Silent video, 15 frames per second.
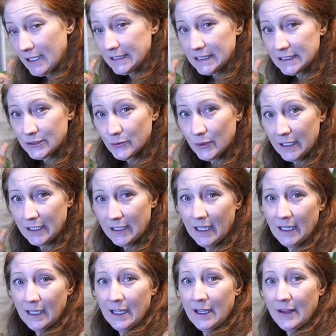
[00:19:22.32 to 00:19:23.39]
on this one,
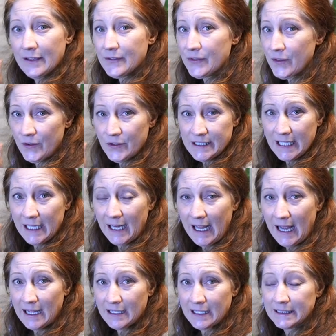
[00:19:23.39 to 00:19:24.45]
13
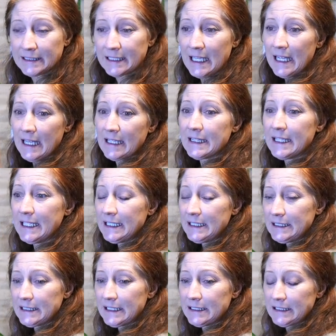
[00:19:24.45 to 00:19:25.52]
gallons.
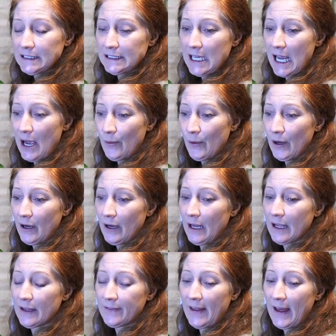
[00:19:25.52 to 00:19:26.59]
This is a tower
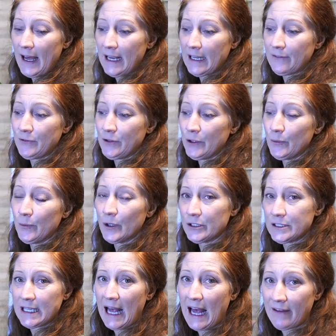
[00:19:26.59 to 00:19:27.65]
that if you were
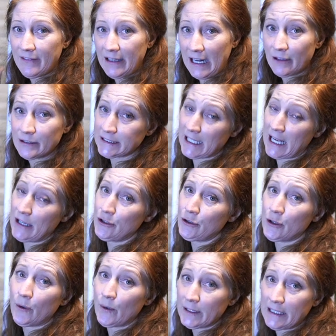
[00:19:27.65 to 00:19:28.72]
to have it outside,
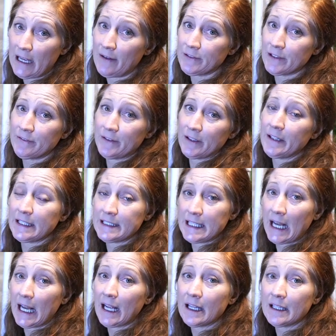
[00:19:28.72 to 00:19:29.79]
you're going to have to fill the
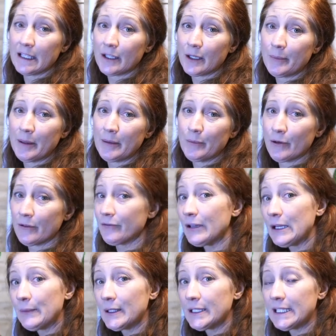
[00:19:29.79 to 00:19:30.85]
tank a little bit more
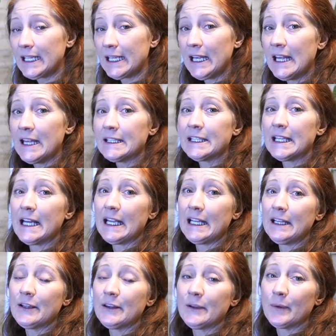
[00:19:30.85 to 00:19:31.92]
frequently
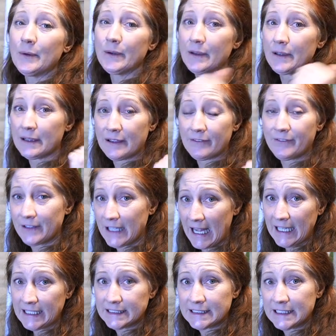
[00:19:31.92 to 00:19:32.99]
than the, the
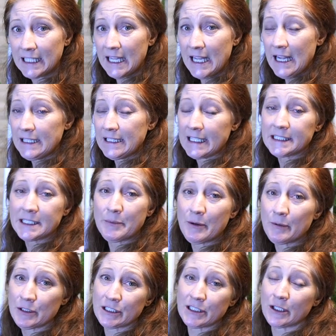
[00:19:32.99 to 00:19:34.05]
flex next to
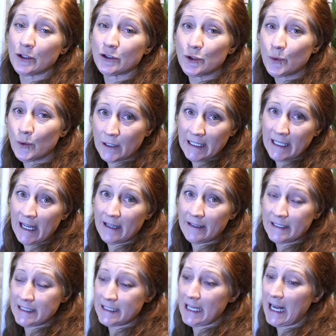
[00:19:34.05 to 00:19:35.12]
me, which is a 20
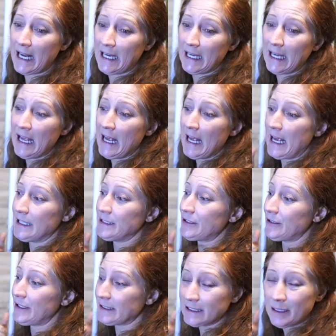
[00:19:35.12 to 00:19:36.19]
gallon tank. And
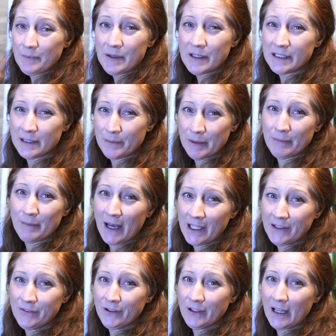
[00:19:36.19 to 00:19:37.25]
so that's something to be
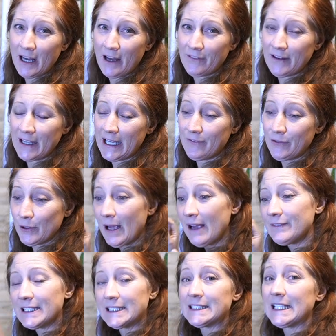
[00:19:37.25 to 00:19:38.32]
mindful of. If you
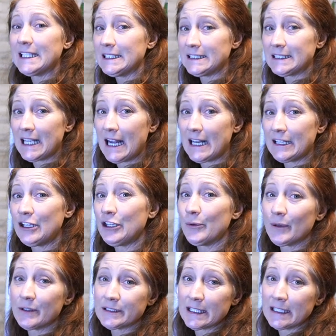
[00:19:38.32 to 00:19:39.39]
have this inside and you
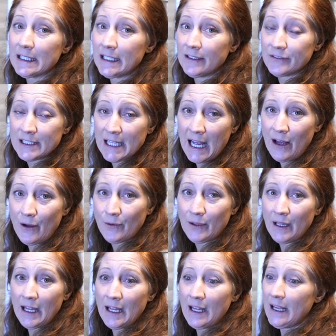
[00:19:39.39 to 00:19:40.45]
were to leave
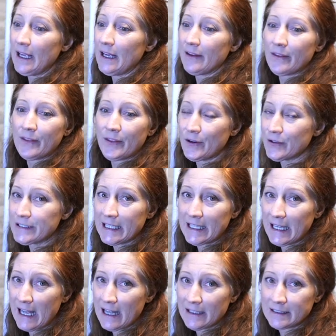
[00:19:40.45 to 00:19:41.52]
town,
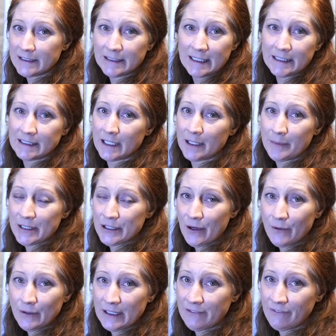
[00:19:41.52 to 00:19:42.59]
13 gallons is gonna be
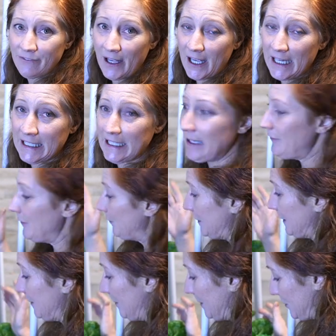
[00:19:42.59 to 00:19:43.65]
totally fine. Even
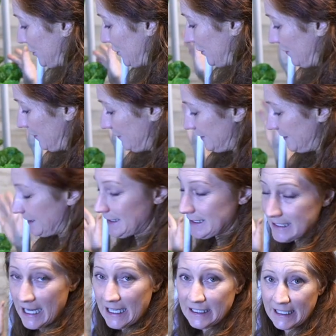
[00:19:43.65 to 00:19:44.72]
with a mature
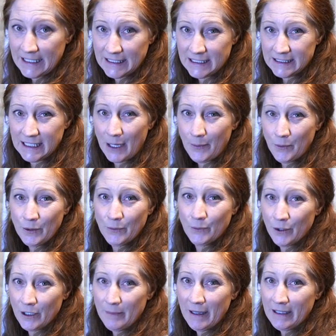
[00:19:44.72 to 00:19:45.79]
set like this, I wouldn't
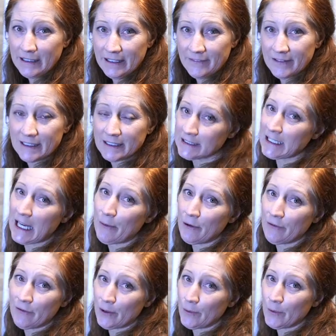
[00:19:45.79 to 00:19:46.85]
worry about leaving this
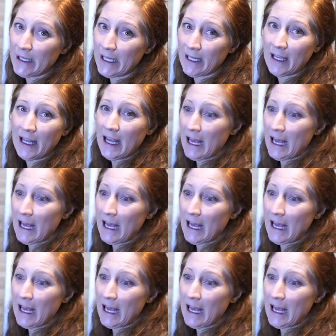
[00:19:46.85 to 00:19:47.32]
tower for a week.